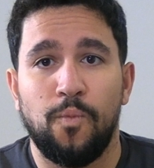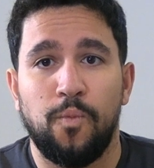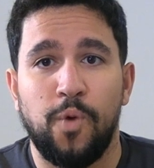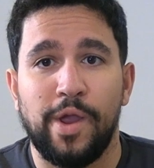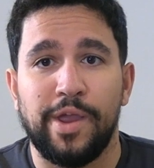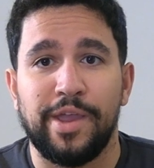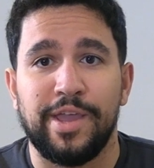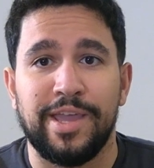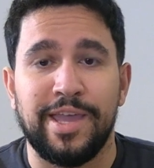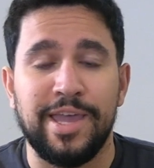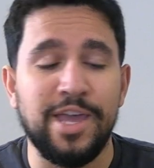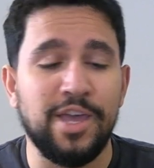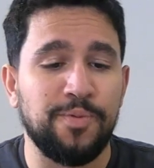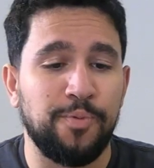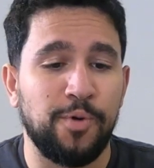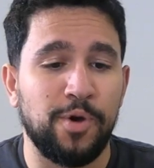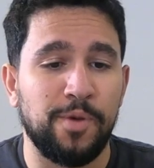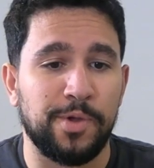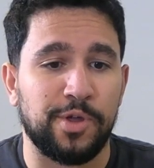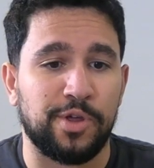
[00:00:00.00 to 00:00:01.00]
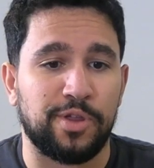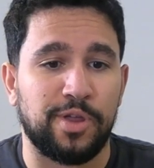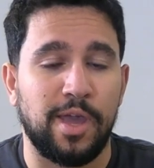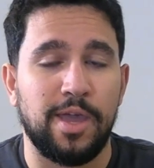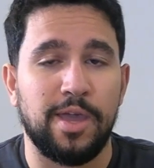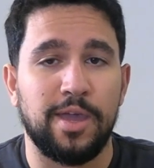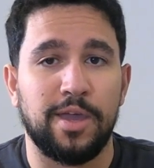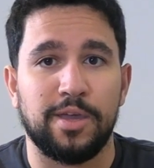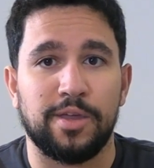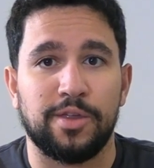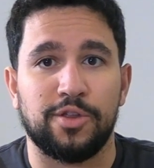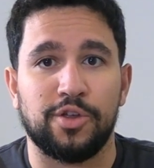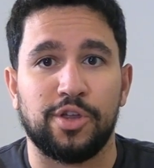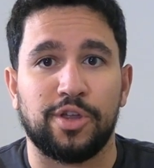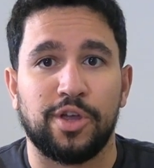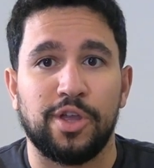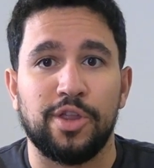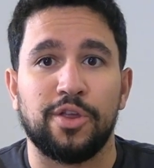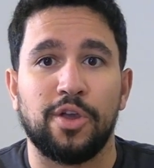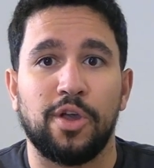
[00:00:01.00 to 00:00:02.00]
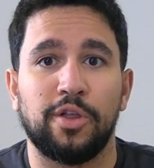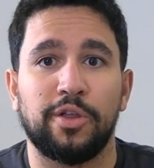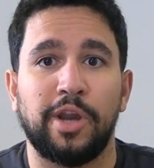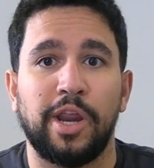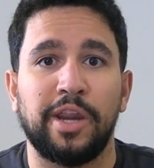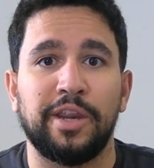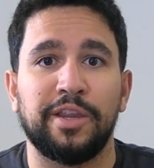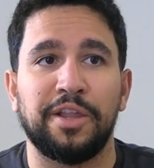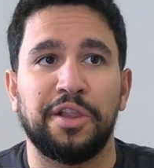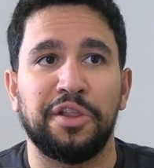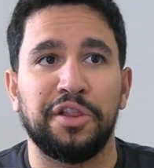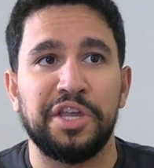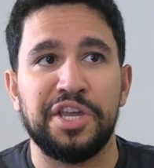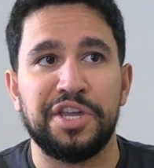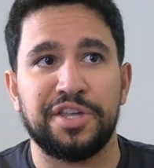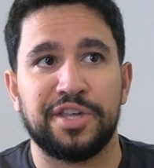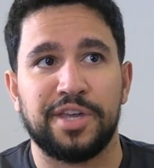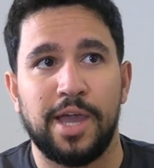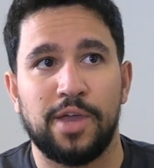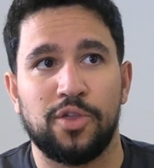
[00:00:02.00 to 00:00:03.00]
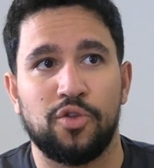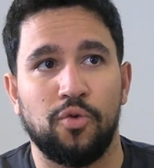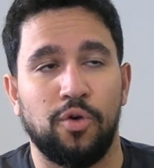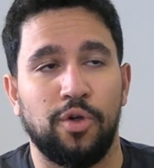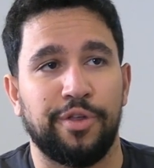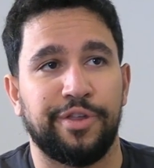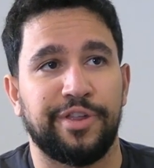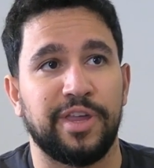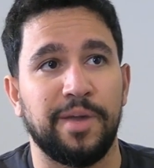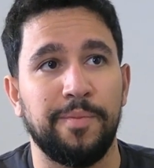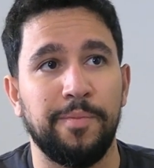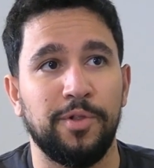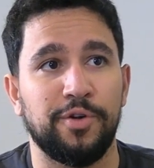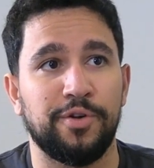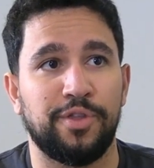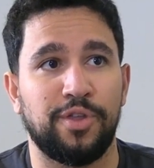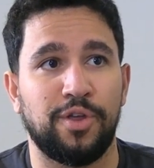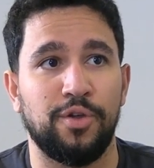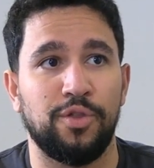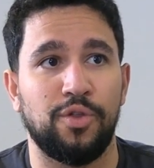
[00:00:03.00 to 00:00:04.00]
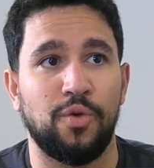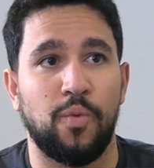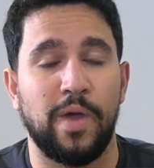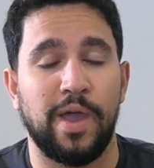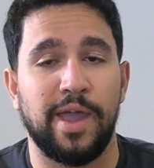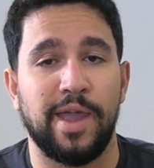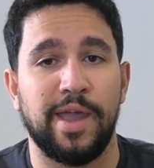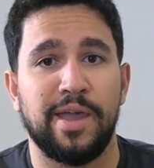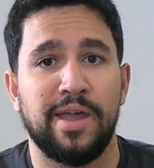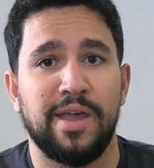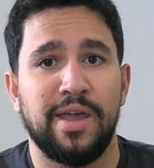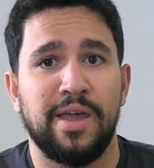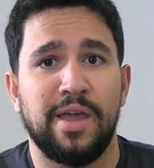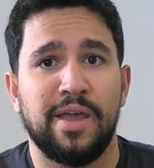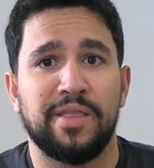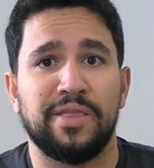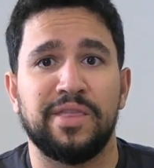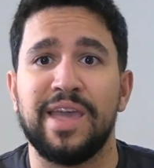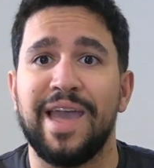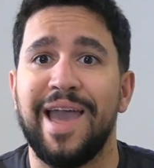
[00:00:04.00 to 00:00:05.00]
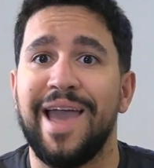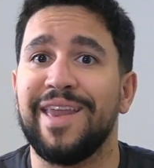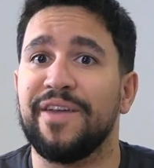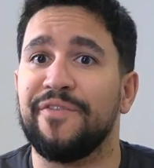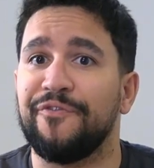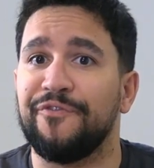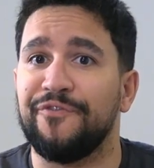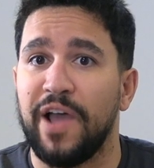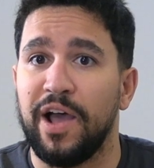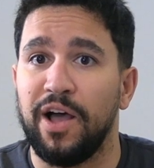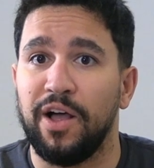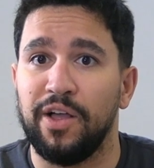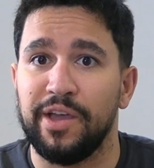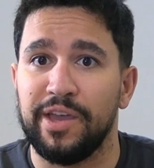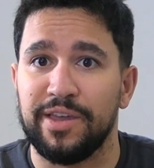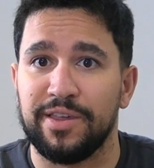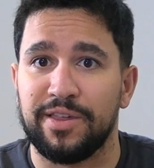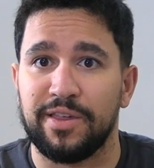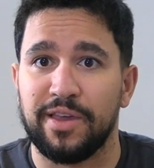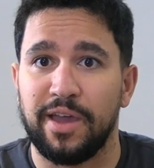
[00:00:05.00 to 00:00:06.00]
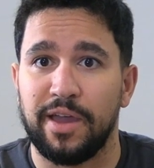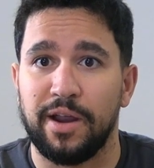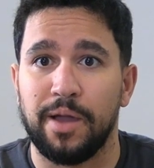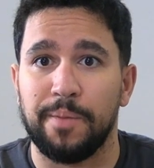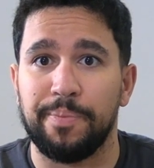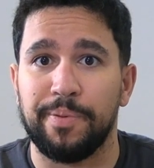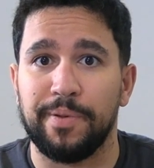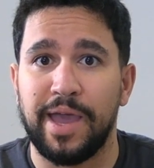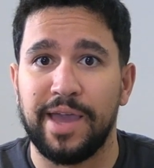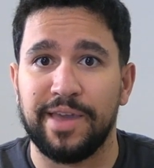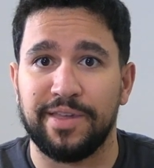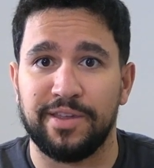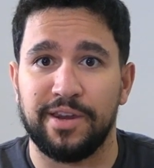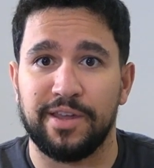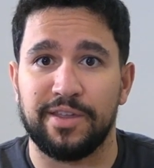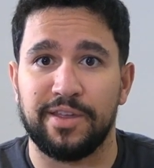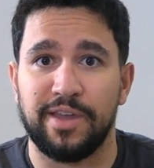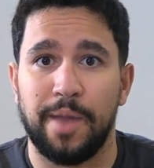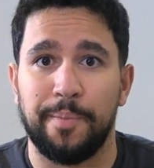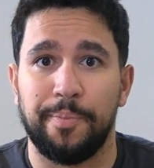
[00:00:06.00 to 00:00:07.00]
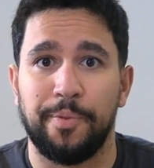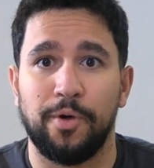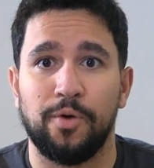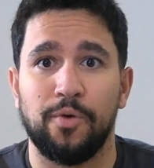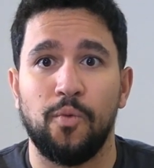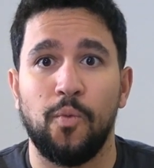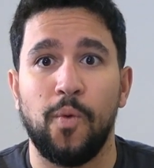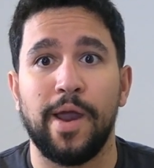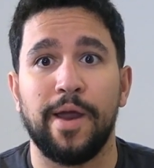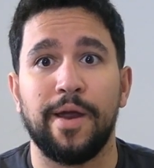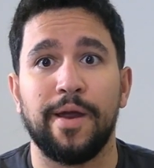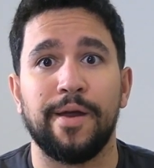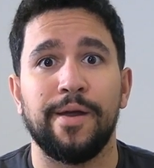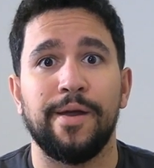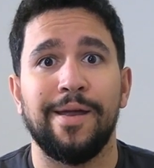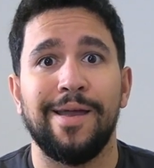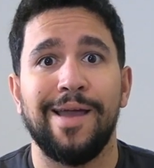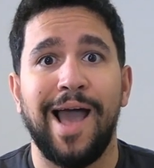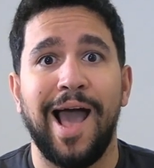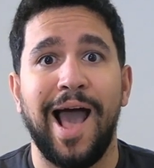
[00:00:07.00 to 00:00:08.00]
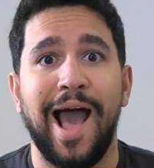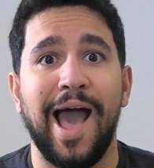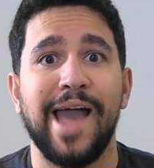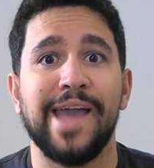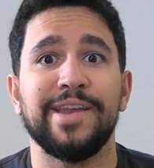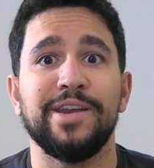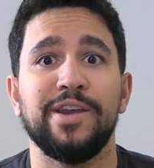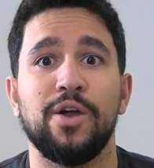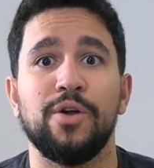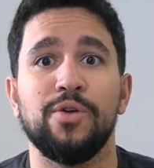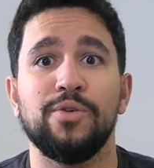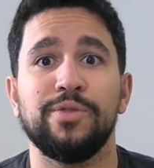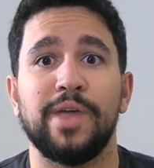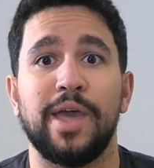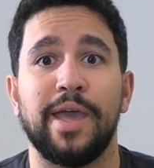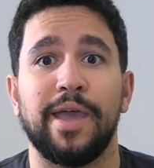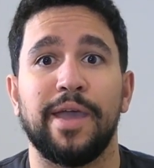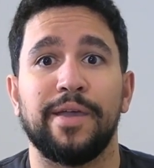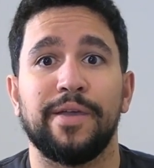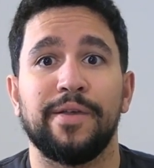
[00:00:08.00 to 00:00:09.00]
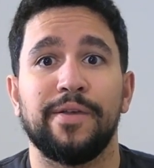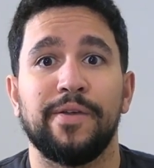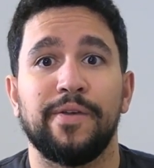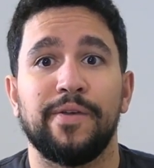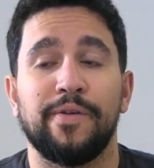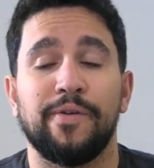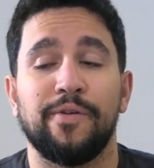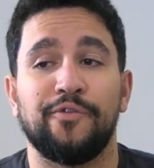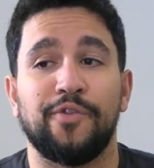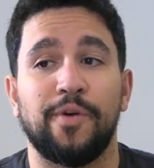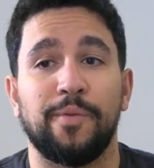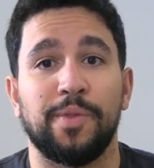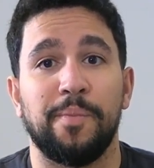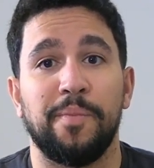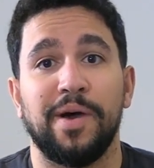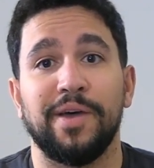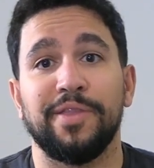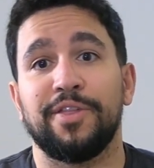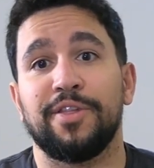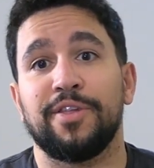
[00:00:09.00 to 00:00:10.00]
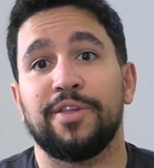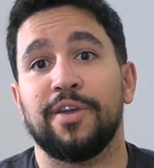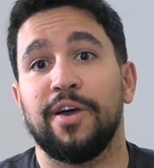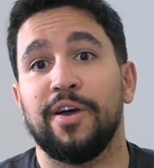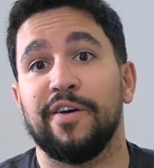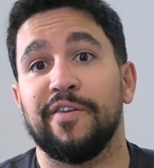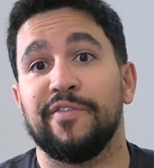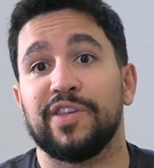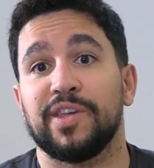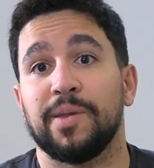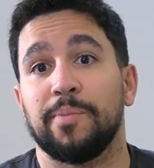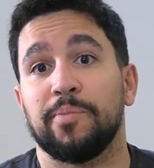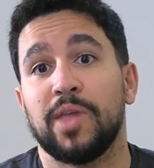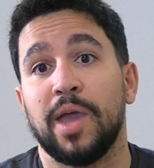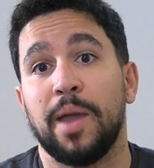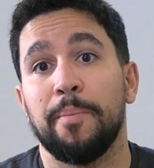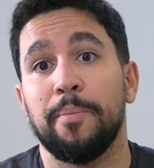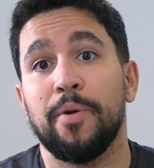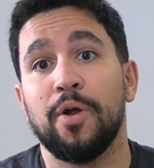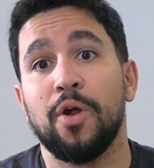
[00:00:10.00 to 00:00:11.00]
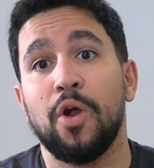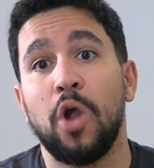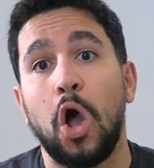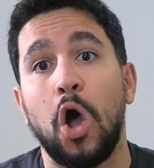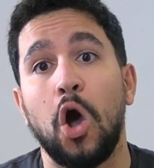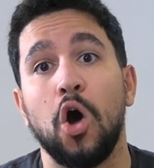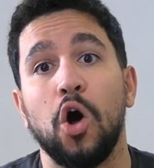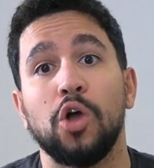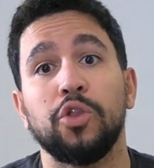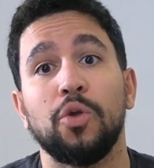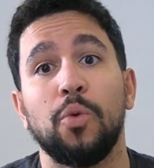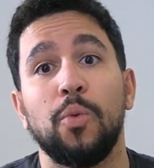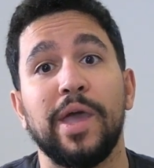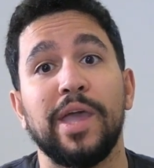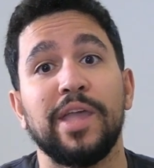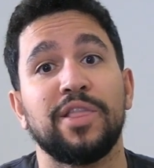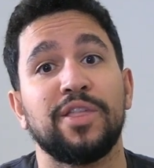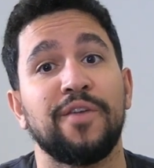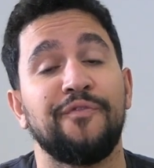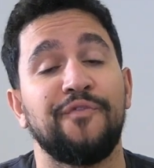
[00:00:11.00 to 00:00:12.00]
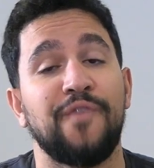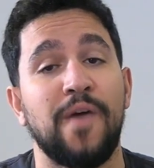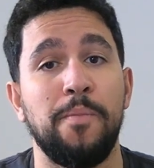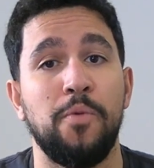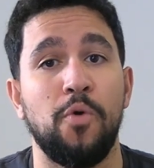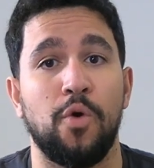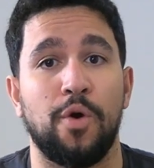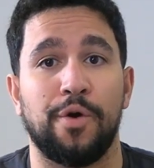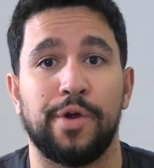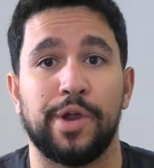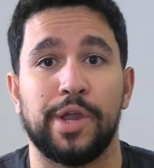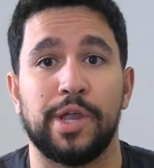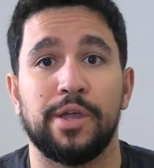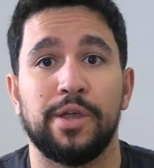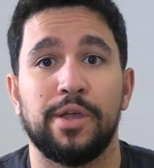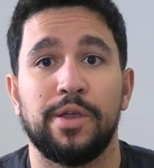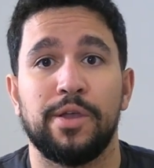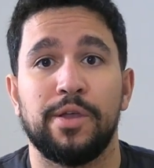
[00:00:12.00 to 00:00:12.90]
What he's pretty much saying is just consolidating the league schedule, similar to the way the NFL is set up, as an example, where I know that from the months of September all the way to February,